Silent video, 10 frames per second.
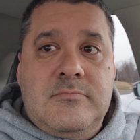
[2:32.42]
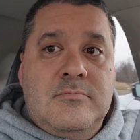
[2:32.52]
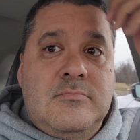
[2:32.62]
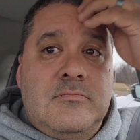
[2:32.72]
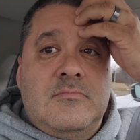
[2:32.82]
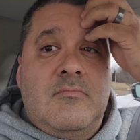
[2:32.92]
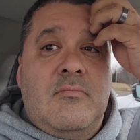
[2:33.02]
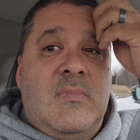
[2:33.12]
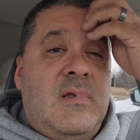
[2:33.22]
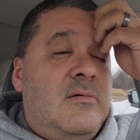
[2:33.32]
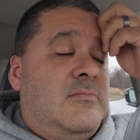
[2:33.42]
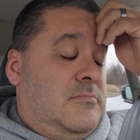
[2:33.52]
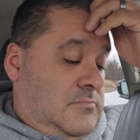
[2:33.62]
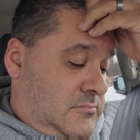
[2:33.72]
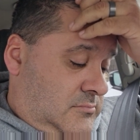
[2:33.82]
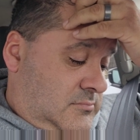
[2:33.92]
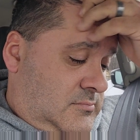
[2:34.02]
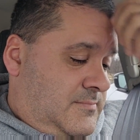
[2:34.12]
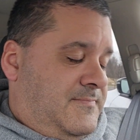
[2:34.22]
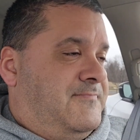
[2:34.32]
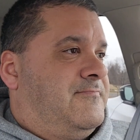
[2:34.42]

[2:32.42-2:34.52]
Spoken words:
Nothing is said.